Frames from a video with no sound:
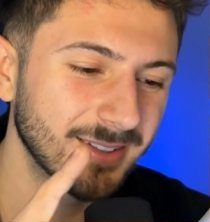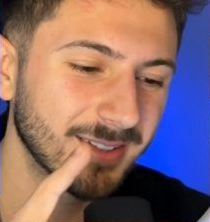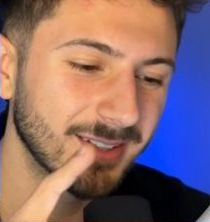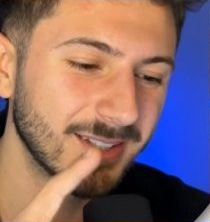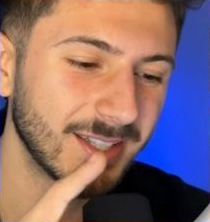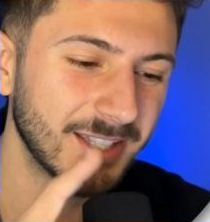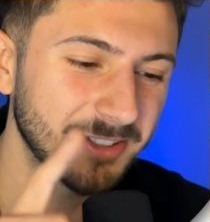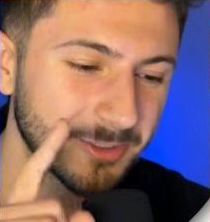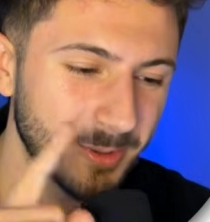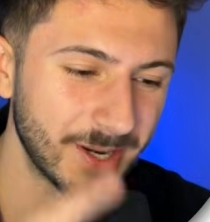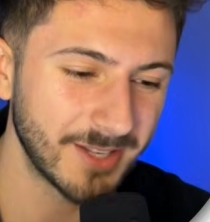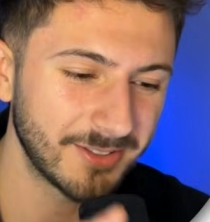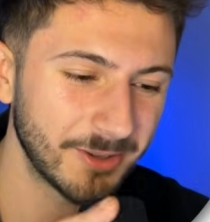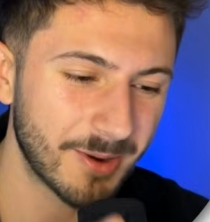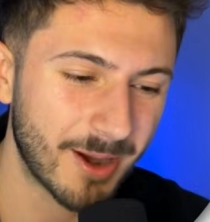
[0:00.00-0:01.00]
in
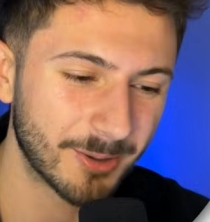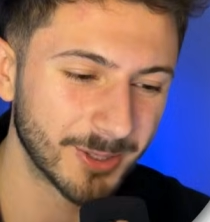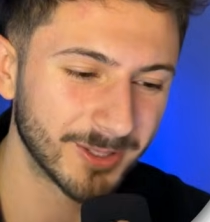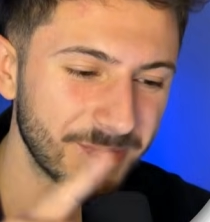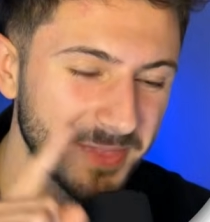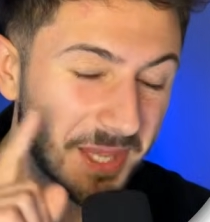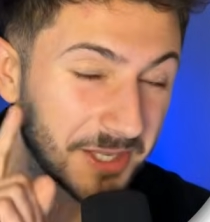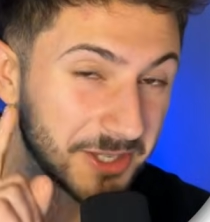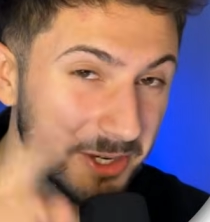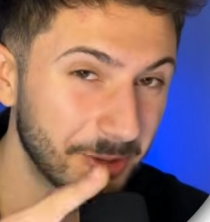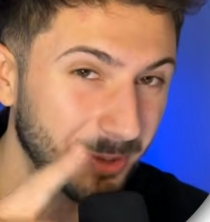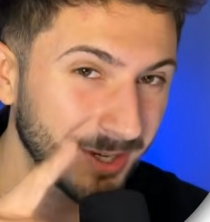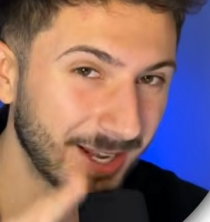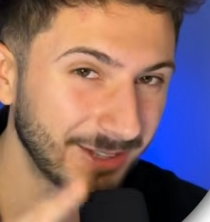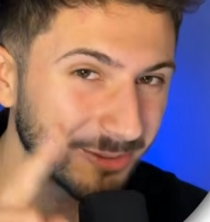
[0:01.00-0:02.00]
22 hours. And you know why
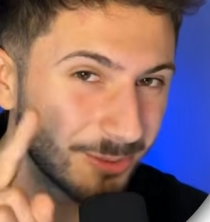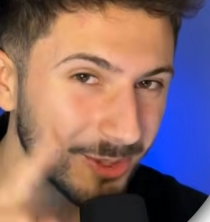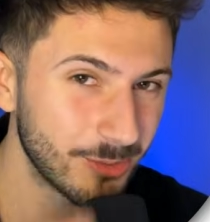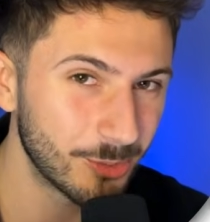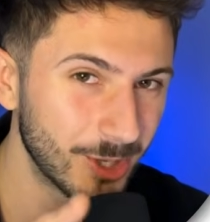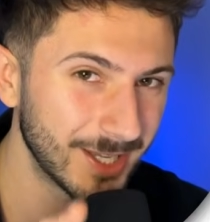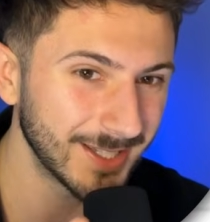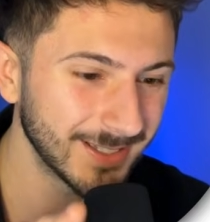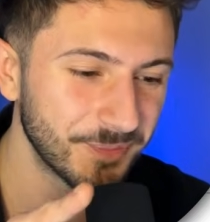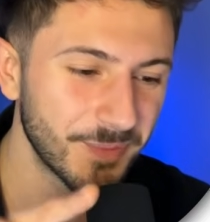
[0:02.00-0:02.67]
that's really weird?